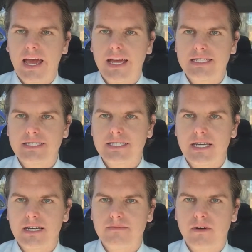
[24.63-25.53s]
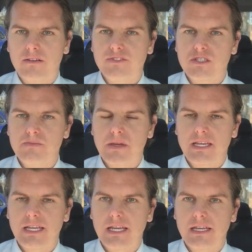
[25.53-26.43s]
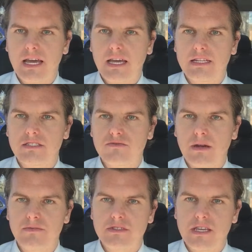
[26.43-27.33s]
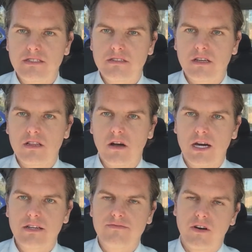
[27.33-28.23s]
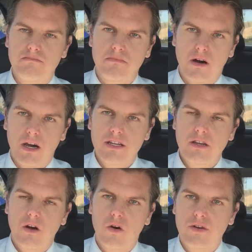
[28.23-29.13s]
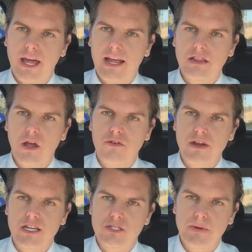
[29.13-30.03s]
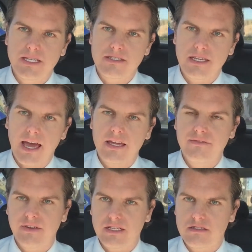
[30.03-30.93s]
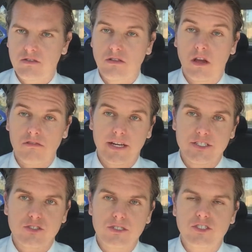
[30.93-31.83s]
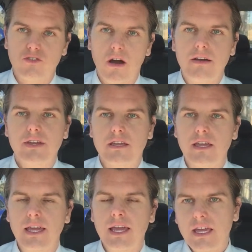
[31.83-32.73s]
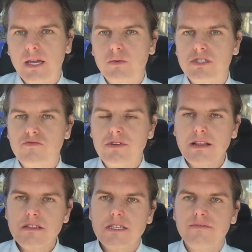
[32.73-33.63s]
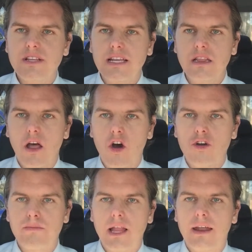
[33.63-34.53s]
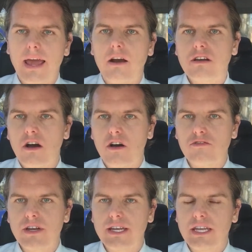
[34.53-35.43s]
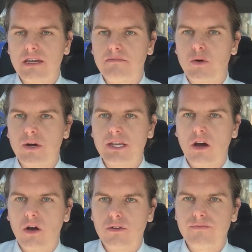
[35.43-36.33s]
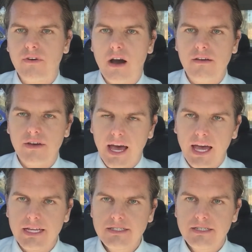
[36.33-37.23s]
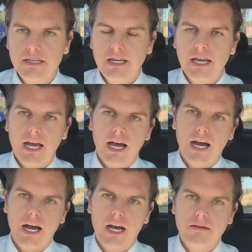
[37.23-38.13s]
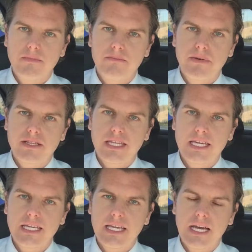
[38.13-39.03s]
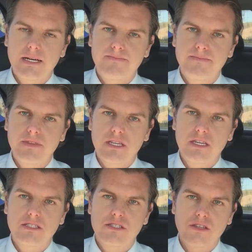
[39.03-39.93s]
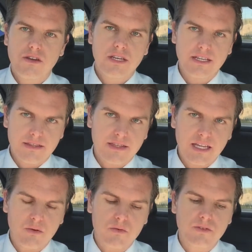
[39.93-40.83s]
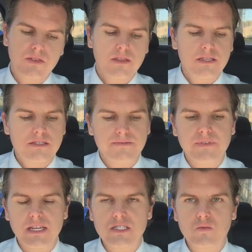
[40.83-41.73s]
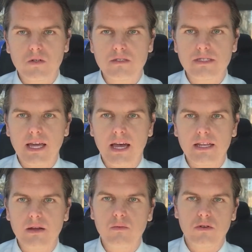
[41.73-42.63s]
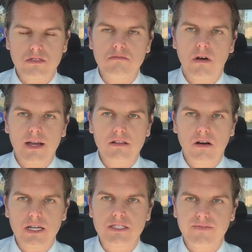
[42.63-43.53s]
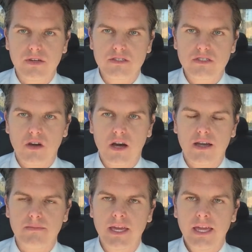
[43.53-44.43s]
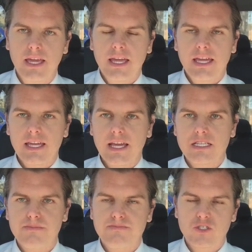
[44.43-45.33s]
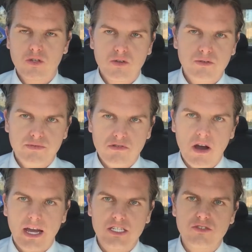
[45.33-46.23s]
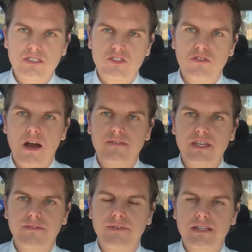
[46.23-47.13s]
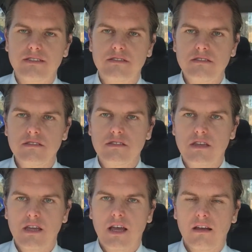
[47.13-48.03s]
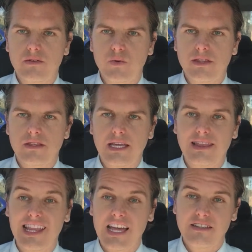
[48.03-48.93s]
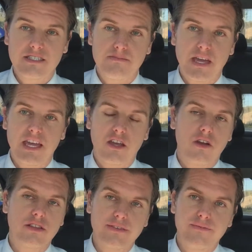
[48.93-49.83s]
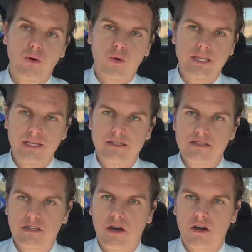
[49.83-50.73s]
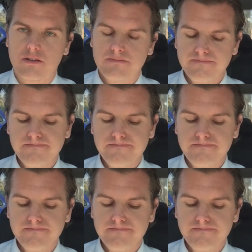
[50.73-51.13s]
and I've just been in and represented a client of mine on a low-range PCA offence, or low-range drink driving. It was a relatively low blood alcohol reading at 0.058. But the concerning thing with this offence was that it wasn't my client's first time. He has 2 prior drink driving offences, with the latest being only 4 years ago.